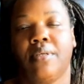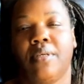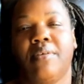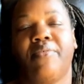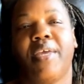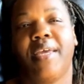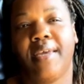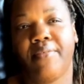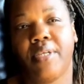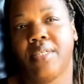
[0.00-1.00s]
if
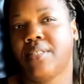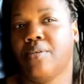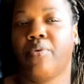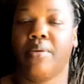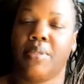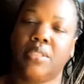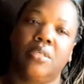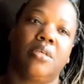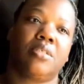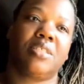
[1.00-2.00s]
every disagreement
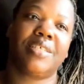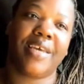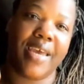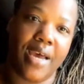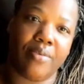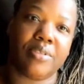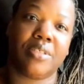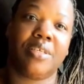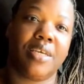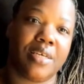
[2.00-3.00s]
turns into hours
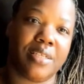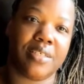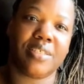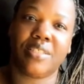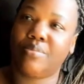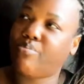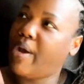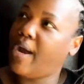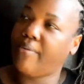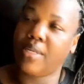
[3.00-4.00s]
of yelling,
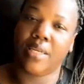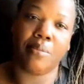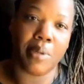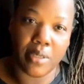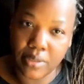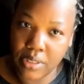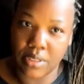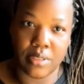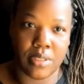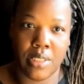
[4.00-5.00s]
spiraling
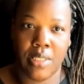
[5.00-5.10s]
emotions,